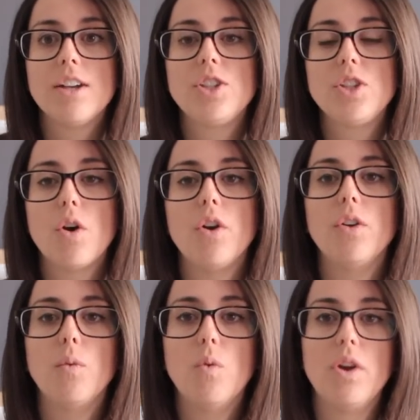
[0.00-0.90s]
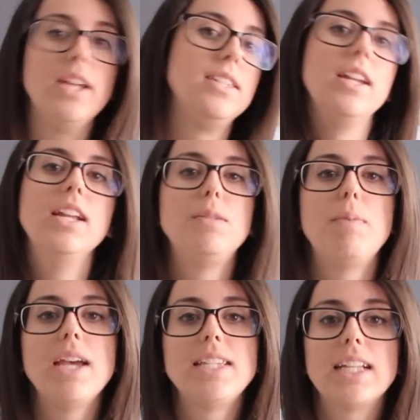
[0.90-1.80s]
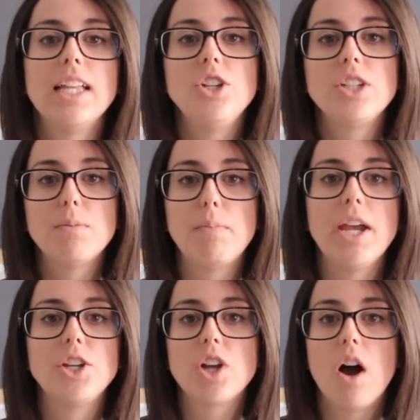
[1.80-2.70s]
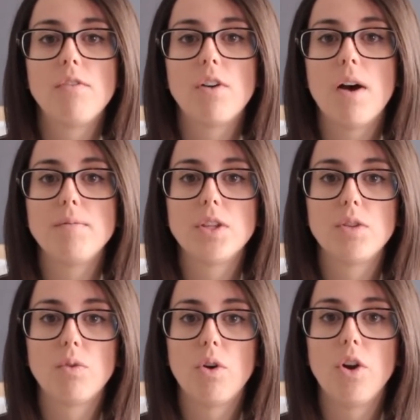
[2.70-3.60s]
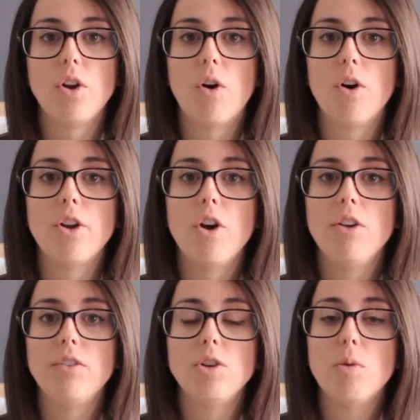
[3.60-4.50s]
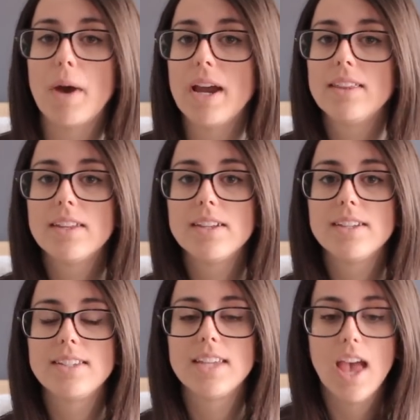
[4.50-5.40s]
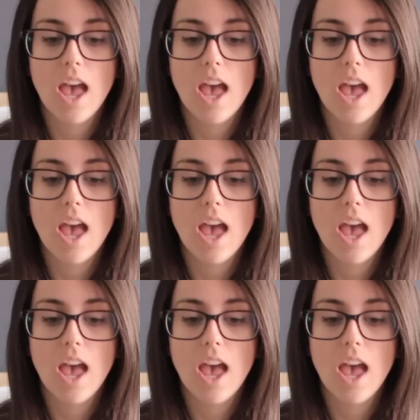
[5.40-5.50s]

So what is it? It's basically just a beach cover up to throw on over your bathers.